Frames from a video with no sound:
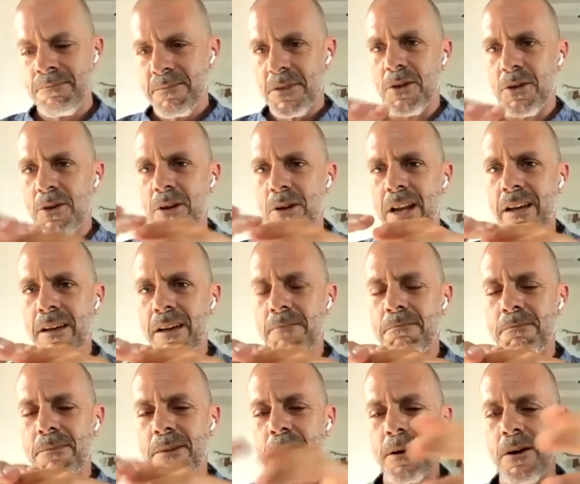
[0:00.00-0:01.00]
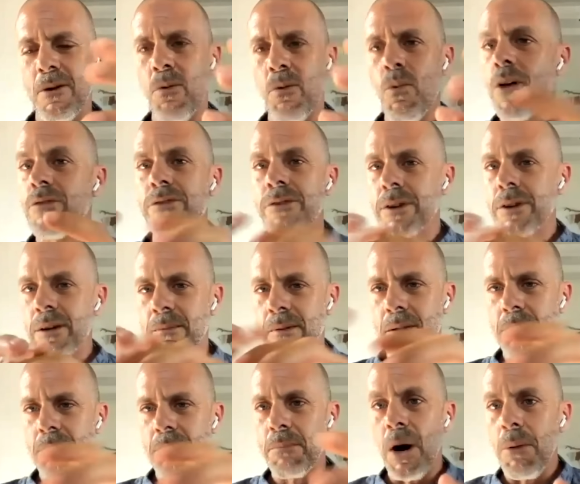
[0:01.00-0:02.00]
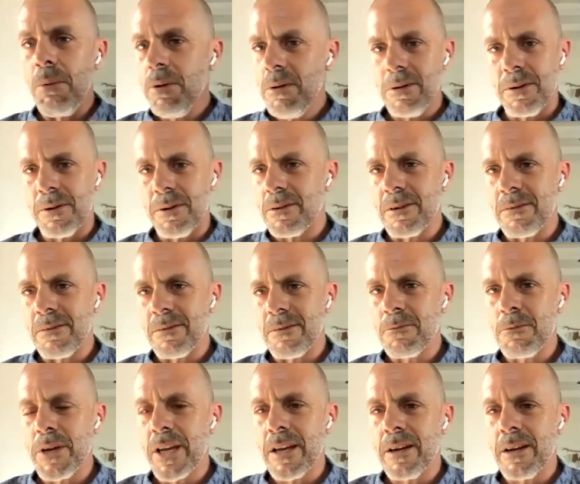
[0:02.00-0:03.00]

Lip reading: like a wandering bubble, or we